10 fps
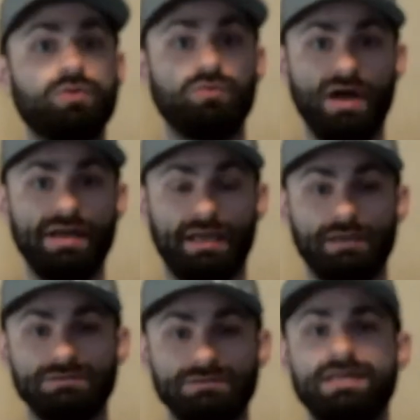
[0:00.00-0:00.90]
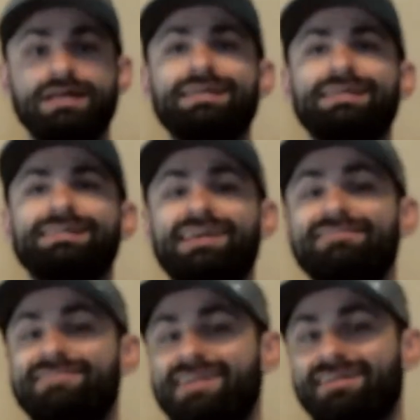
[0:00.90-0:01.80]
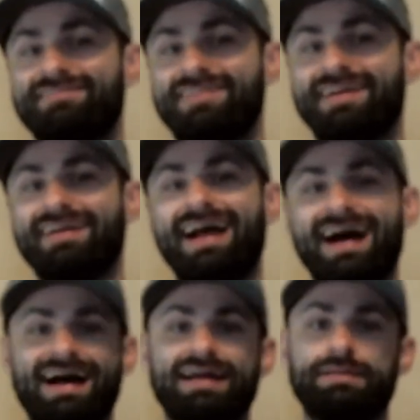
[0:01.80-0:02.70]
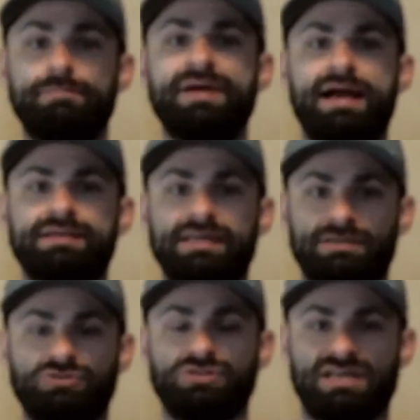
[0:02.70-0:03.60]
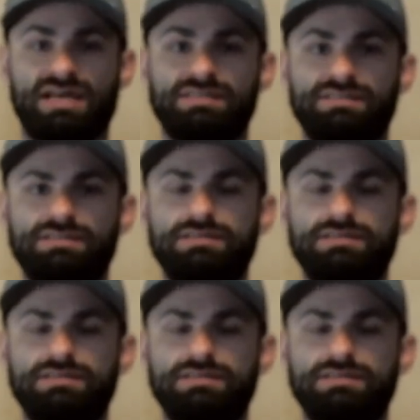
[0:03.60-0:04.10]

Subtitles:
Running is a very, very high impact exercise.